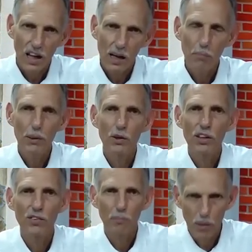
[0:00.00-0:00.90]
time
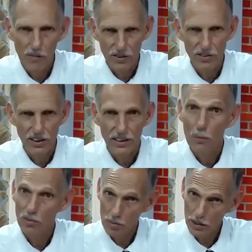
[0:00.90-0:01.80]
periods in prophecy.
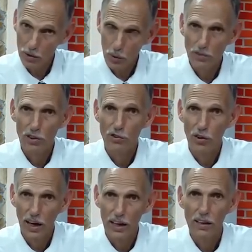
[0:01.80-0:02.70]
That was some of the questions
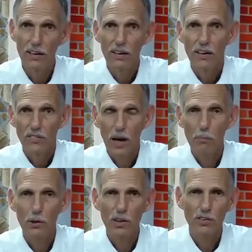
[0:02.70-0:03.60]
you had.
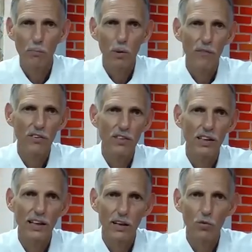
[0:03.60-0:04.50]
Time periods in
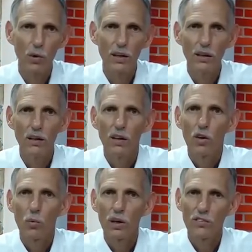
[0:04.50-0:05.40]
prophecy. The next one
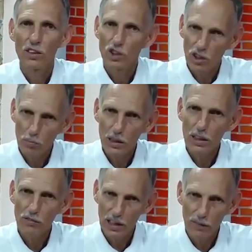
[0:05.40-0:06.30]
was the
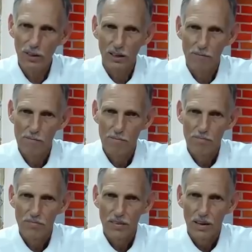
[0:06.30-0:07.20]
judgment of the living.
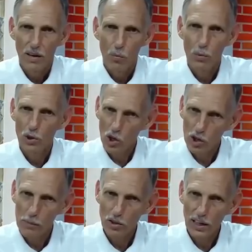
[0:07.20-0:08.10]
We will
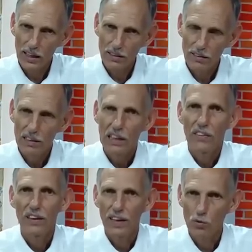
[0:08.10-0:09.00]
talk about that.
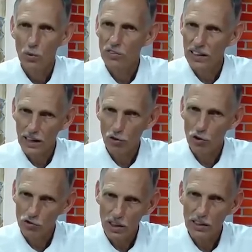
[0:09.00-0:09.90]
The next was the
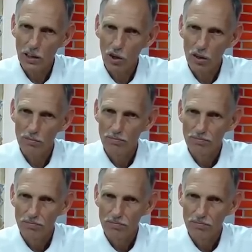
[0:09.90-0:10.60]
National Sunday Law.